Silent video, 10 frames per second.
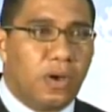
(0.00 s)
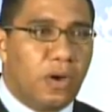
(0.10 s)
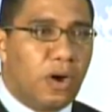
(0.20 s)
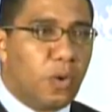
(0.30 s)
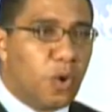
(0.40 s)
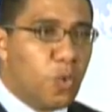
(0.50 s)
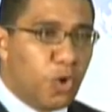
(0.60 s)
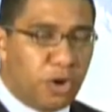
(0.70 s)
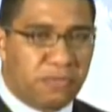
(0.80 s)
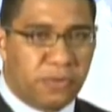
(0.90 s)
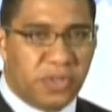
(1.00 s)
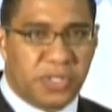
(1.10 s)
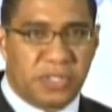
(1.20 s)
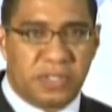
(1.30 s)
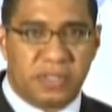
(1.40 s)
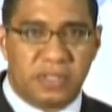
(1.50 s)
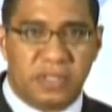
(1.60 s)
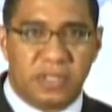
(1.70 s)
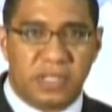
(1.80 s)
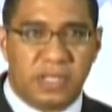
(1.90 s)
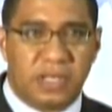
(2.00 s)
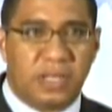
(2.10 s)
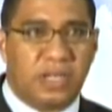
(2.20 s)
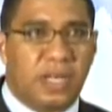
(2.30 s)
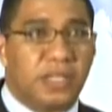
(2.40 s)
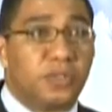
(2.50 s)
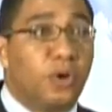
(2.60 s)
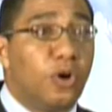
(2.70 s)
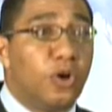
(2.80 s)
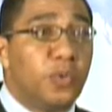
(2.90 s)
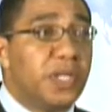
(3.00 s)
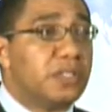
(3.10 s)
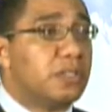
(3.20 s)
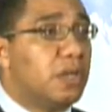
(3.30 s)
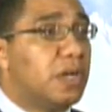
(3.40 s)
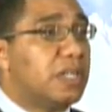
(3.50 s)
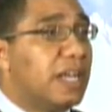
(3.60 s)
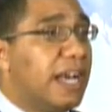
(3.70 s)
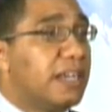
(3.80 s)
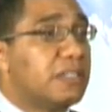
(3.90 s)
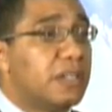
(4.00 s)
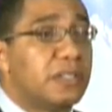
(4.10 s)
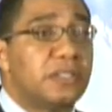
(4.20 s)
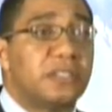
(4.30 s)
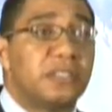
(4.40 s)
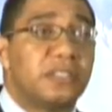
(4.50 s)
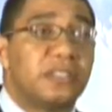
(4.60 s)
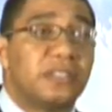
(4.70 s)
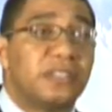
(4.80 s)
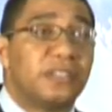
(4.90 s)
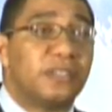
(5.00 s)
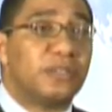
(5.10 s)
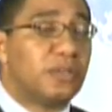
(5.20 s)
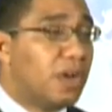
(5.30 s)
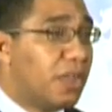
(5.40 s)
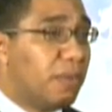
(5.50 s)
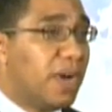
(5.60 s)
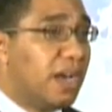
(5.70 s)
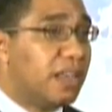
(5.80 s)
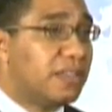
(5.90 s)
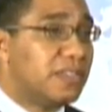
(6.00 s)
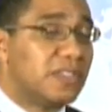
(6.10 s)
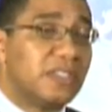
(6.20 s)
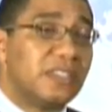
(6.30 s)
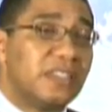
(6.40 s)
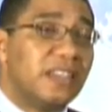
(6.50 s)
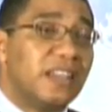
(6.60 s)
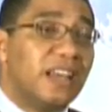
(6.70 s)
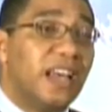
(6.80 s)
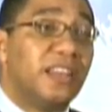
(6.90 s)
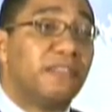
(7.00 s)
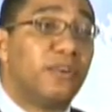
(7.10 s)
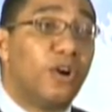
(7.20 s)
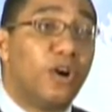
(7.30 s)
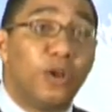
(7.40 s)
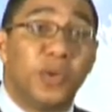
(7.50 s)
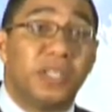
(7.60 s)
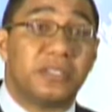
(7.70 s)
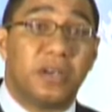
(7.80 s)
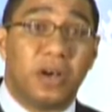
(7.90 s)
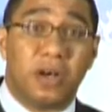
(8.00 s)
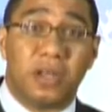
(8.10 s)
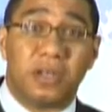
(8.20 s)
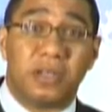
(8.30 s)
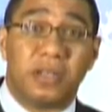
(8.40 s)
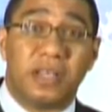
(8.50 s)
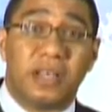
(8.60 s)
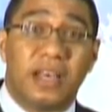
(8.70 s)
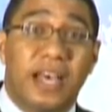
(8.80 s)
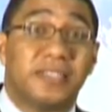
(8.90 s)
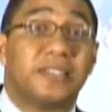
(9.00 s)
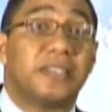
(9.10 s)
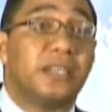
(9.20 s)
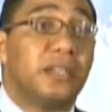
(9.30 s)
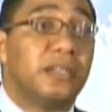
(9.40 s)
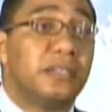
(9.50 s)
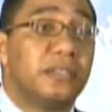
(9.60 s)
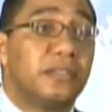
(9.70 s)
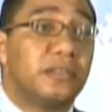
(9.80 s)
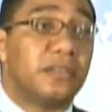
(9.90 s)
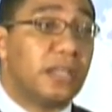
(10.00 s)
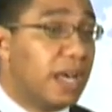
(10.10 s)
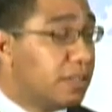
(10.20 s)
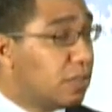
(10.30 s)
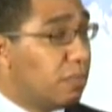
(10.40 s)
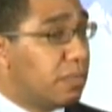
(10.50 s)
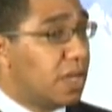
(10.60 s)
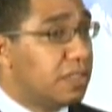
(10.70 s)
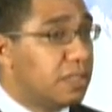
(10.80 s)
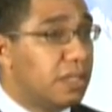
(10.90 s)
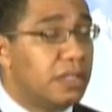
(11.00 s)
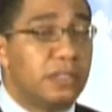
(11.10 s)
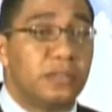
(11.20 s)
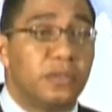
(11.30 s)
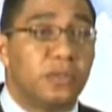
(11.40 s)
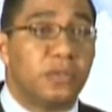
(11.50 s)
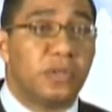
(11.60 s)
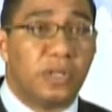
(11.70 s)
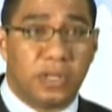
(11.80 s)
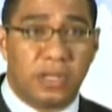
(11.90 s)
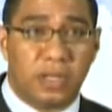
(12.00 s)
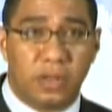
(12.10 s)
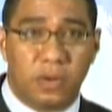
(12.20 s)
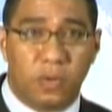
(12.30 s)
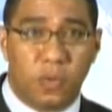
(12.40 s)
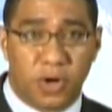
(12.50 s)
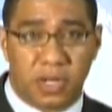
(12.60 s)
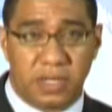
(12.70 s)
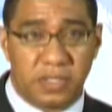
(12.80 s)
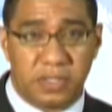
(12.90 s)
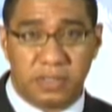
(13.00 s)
our workforce has always sought access to other markets, and they have always gone as skilled and some unskilled workers.